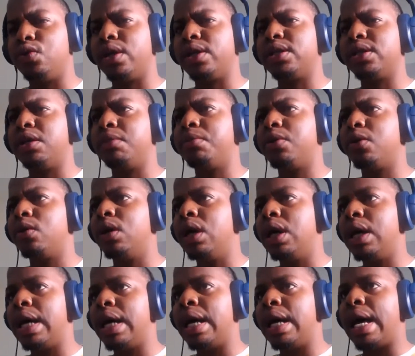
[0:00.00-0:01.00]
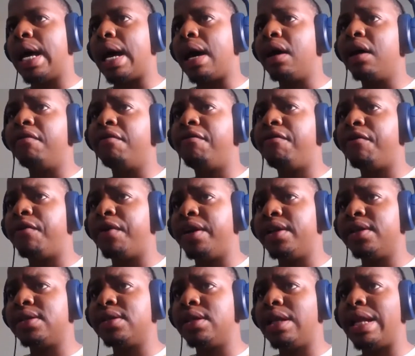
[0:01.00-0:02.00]
Example, I have
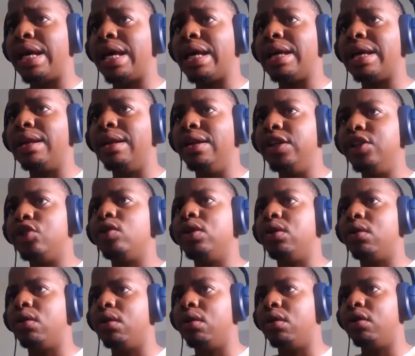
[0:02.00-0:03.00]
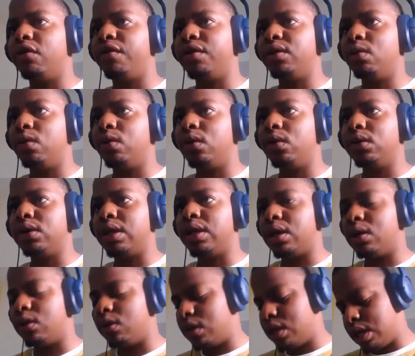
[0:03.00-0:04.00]
friends like literally all over the world
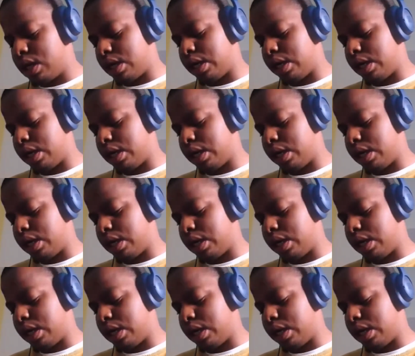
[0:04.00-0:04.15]
now.